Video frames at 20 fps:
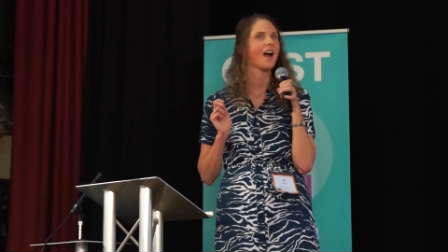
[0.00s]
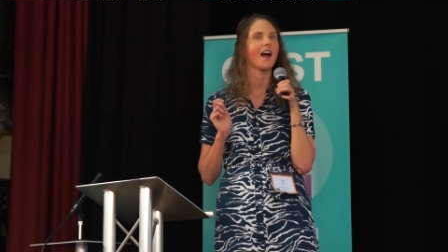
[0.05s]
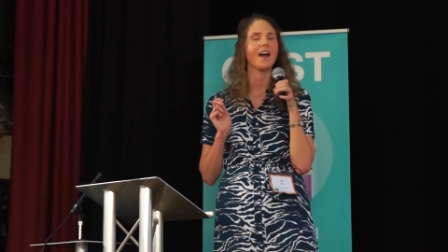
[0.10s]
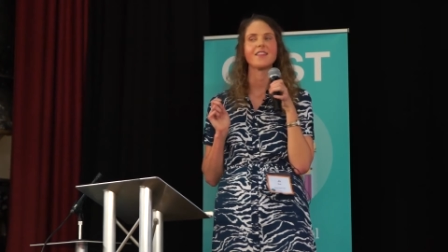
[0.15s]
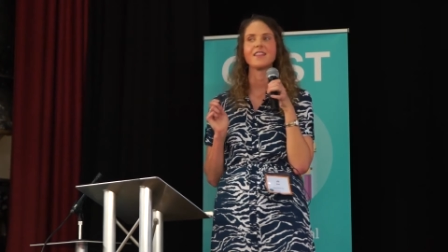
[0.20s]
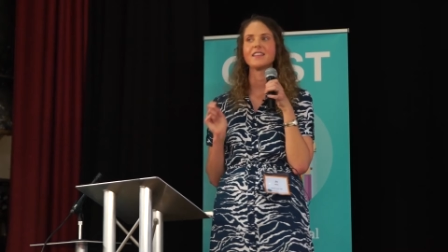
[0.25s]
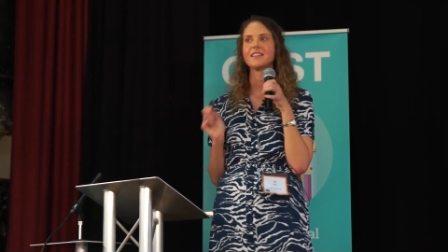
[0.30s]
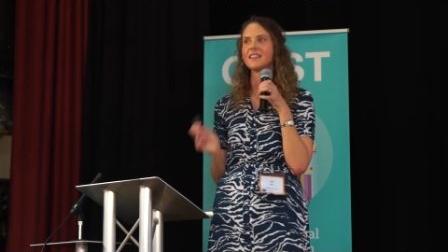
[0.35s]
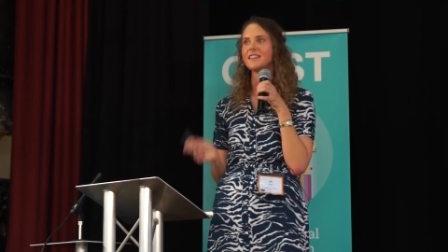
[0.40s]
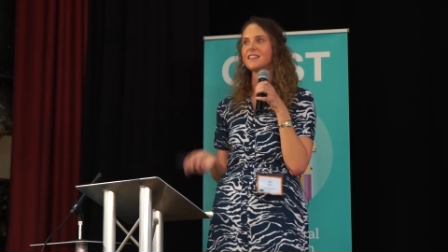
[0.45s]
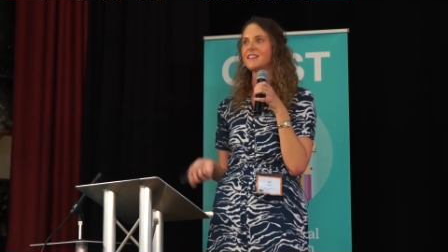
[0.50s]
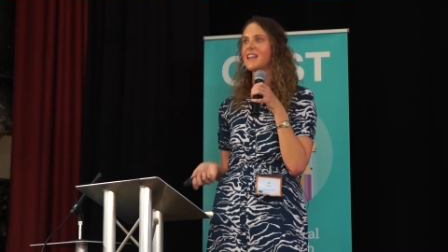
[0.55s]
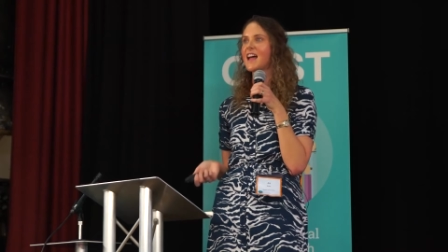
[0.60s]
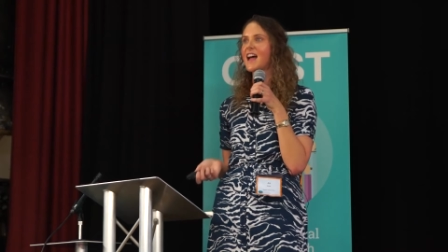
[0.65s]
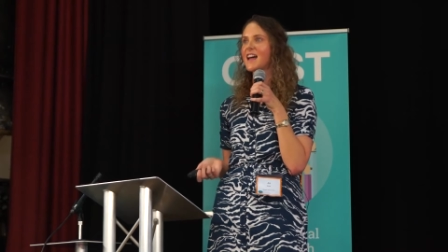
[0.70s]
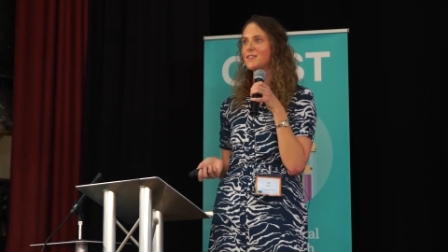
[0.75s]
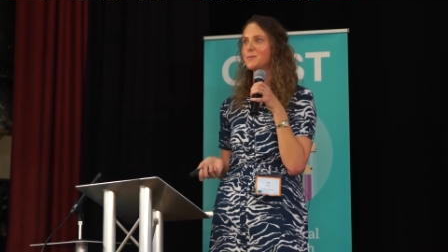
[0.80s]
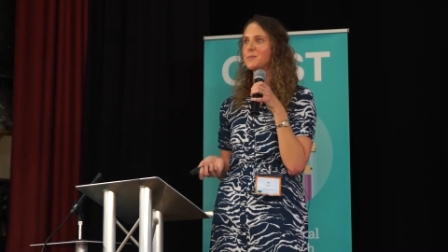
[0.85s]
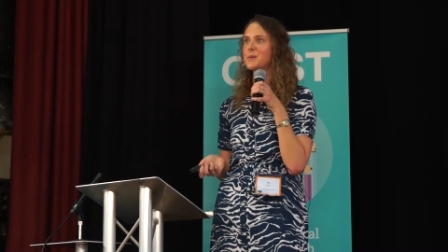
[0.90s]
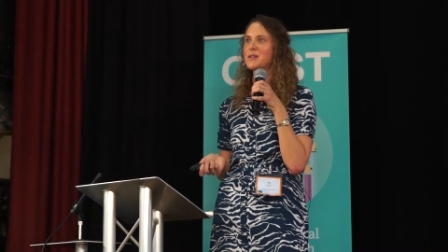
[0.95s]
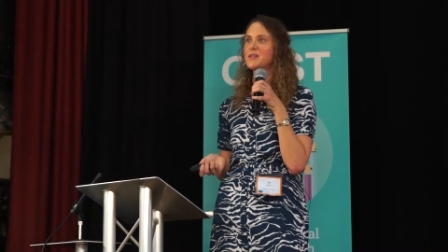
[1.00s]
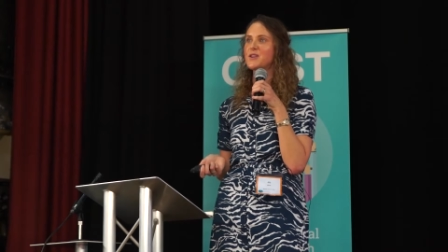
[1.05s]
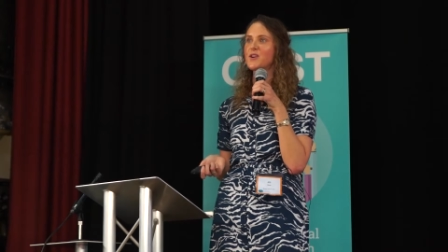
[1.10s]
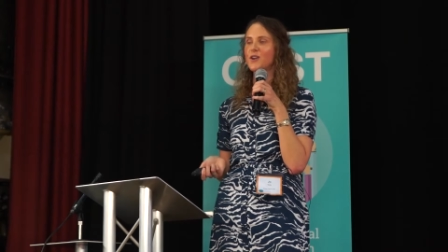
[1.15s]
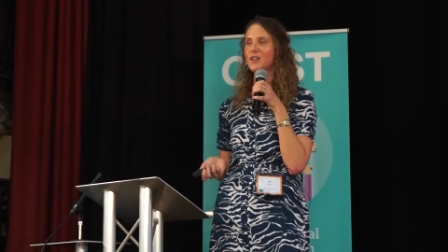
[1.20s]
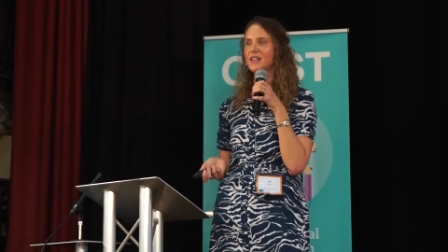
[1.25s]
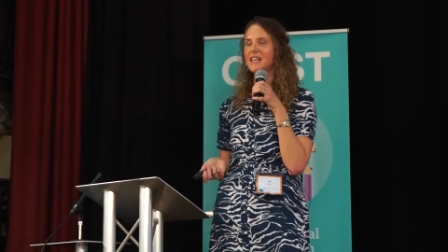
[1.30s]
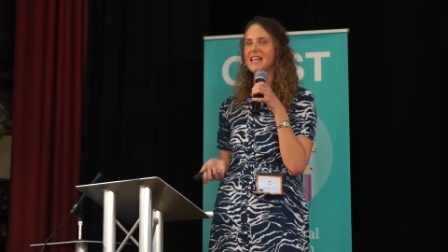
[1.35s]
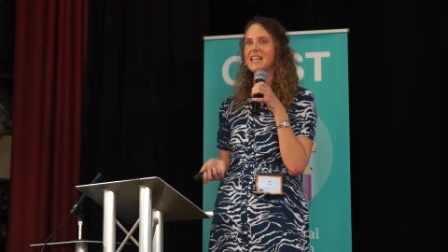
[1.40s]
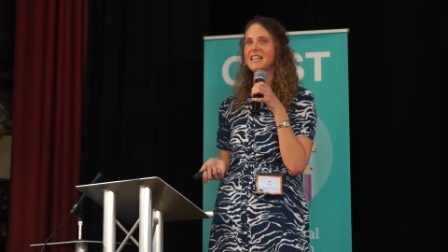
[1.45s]
And the last but
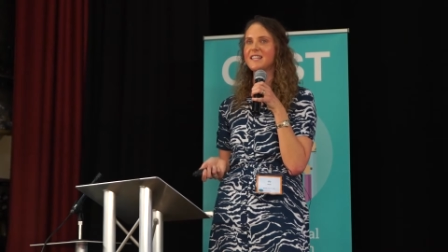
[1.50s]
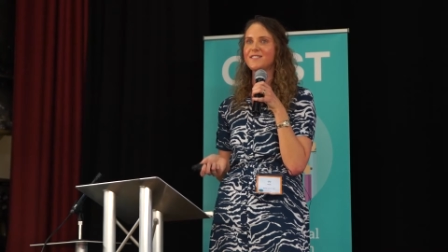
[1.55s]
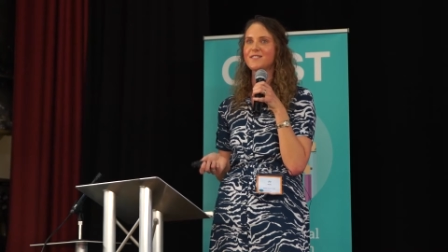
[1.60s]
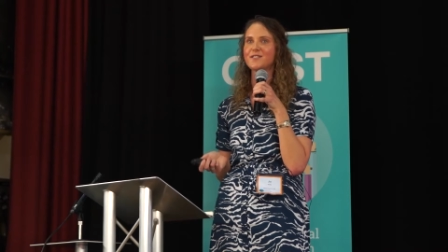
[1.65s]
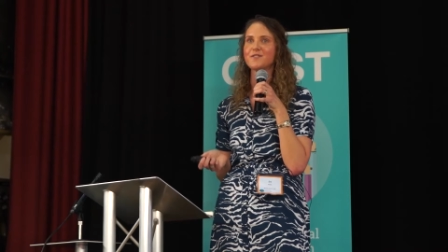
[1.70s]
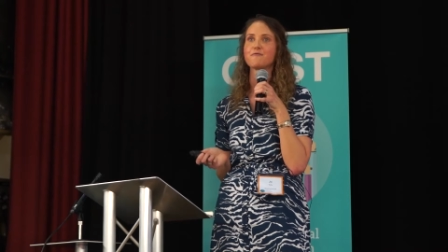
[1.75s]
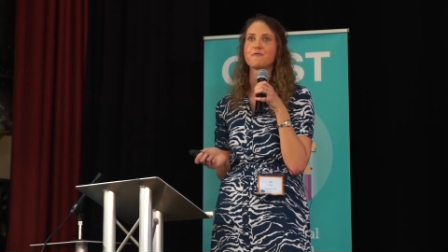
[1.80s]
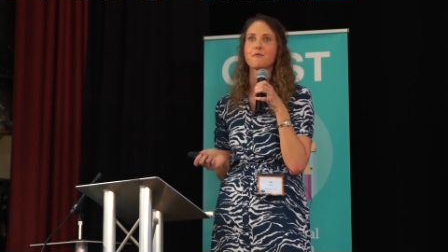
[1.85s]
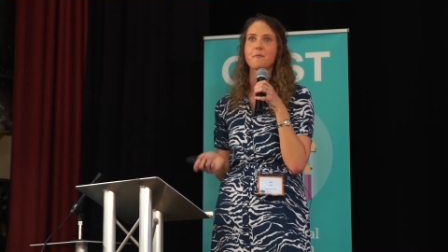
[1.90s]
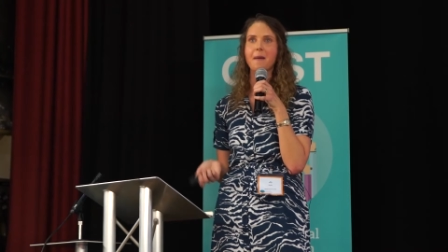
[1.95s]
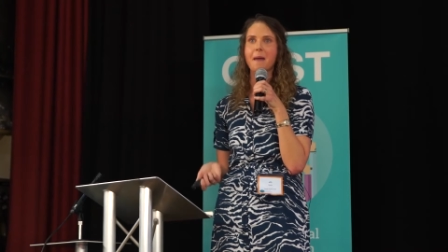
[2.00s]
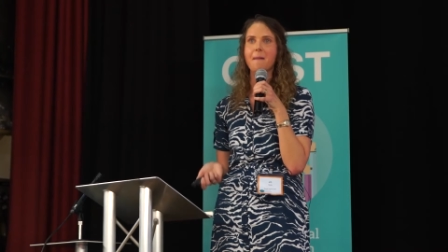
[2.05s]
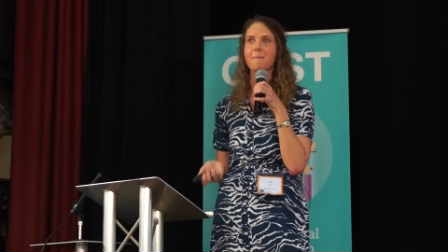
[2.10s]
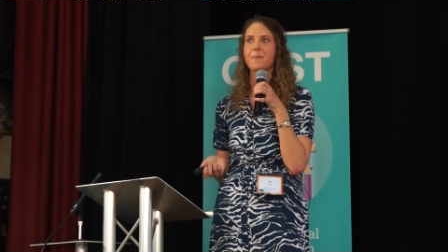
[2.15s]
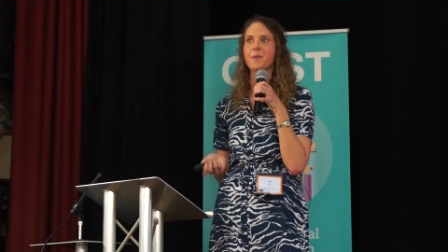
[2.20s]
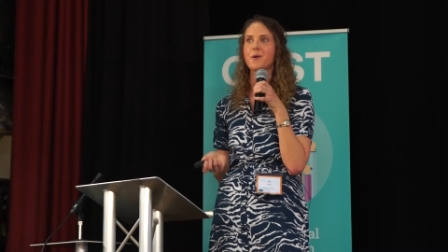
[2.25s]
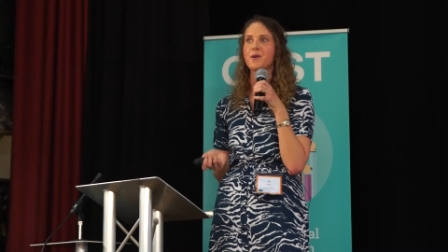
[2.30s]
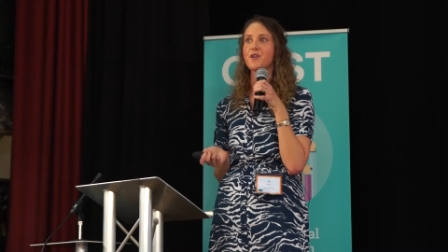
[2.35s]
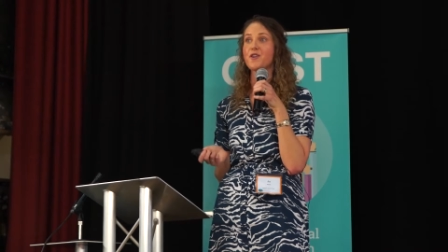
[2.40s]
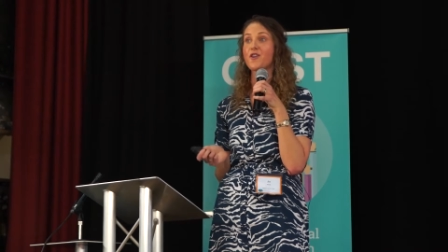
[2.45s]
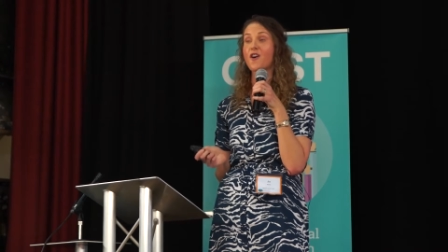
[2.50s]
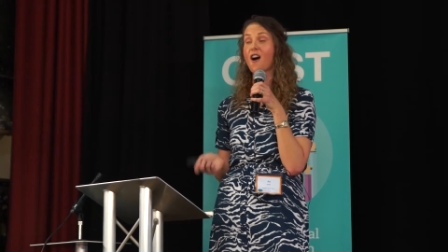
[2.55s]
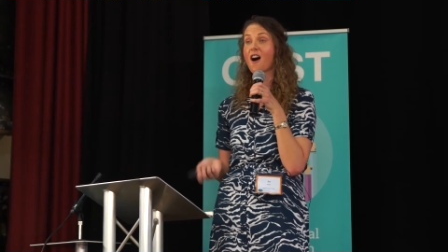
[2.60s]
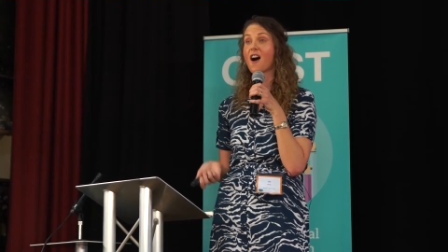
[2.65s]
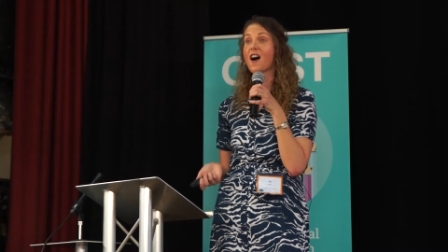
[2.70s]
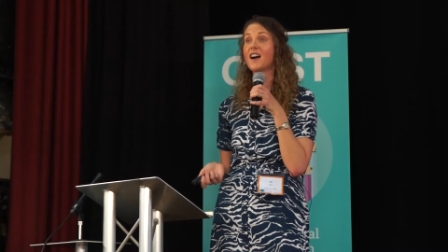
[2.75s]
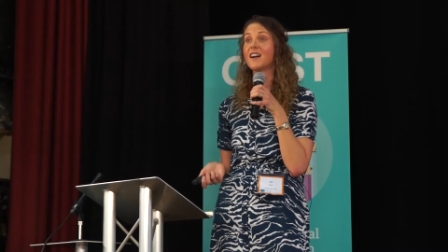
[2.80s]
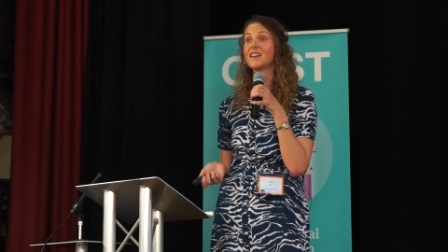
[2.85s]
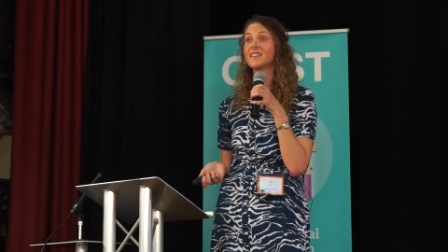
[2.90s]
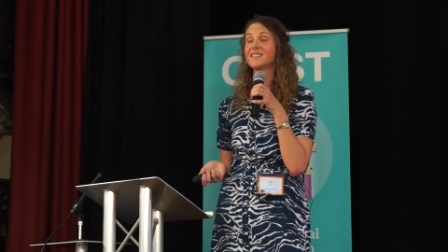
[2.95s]
not least, remember your
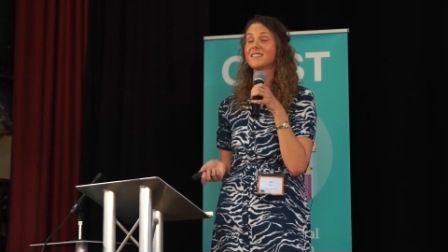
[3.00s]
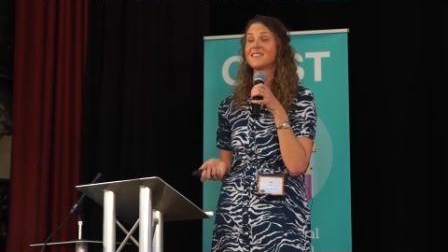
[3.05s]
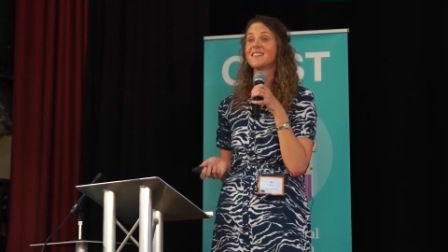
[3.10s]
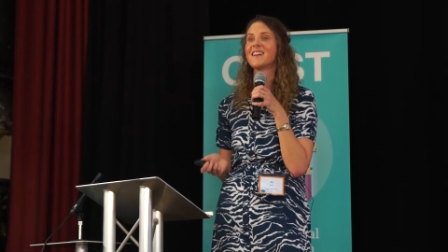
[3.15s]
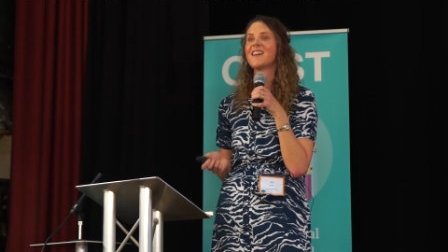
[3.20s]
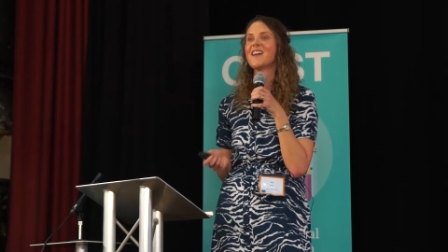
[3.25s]
heart.